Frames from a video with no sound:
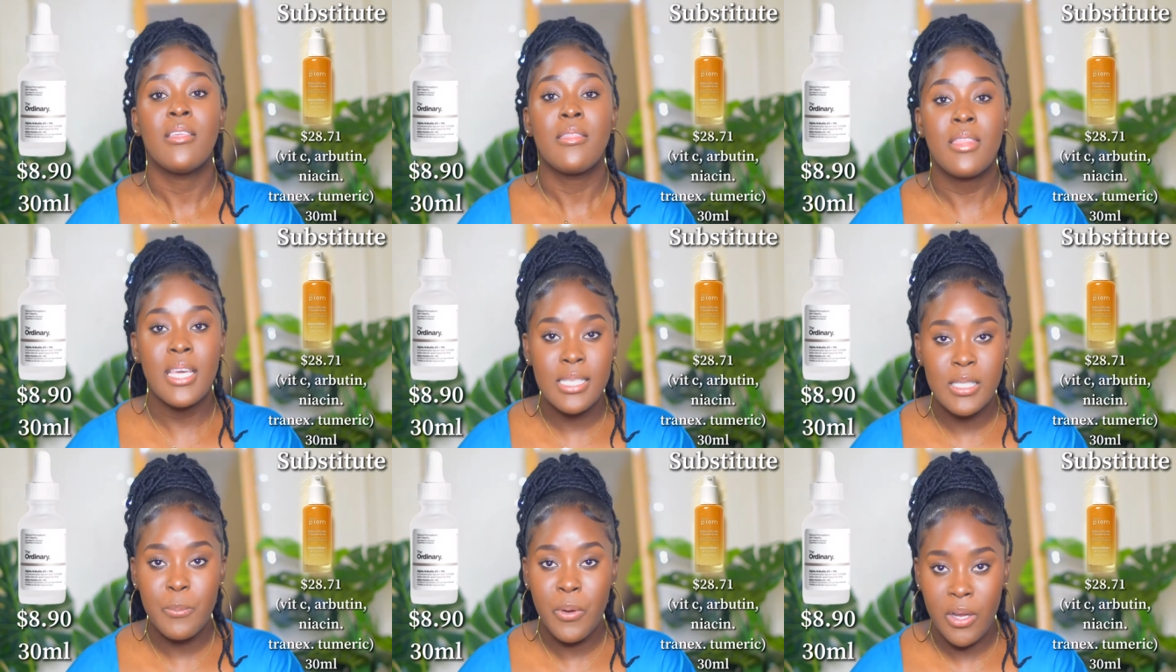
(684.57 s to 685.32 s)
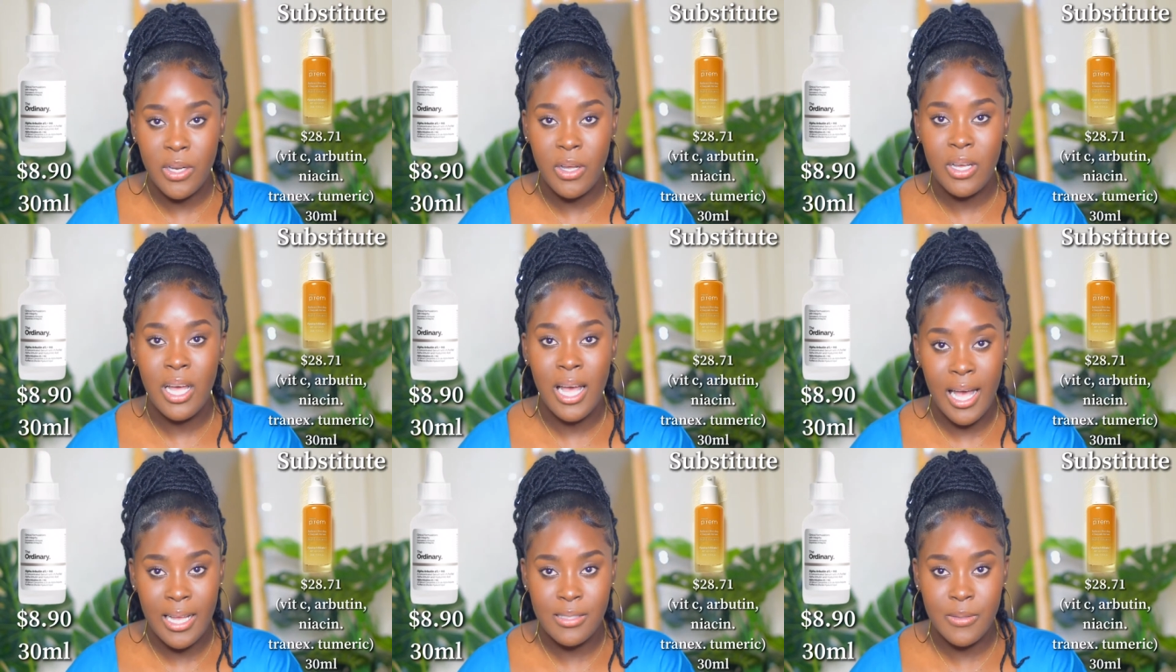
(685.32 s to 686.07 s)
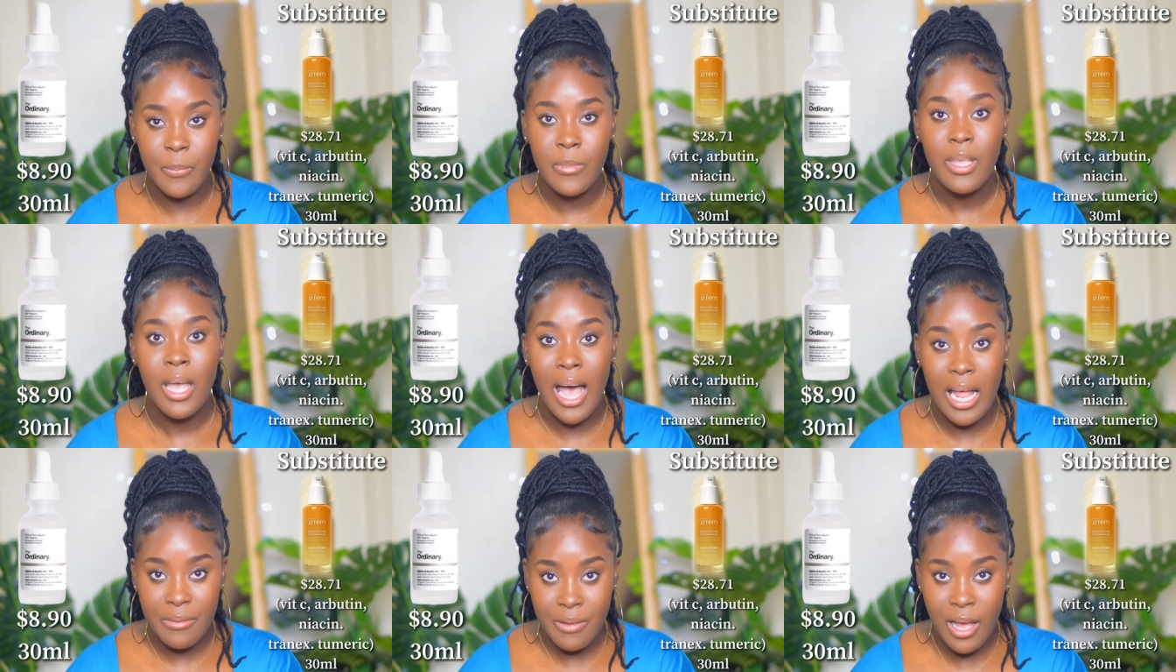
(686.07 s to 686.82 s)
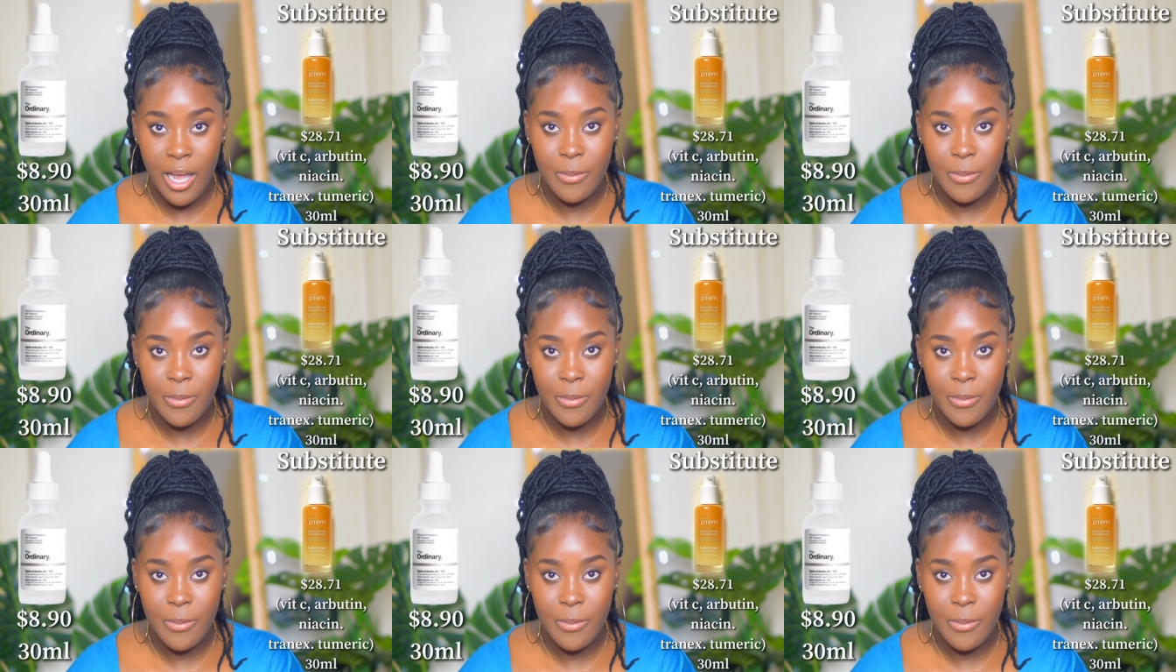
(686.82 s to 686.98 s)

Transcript: This product has alpha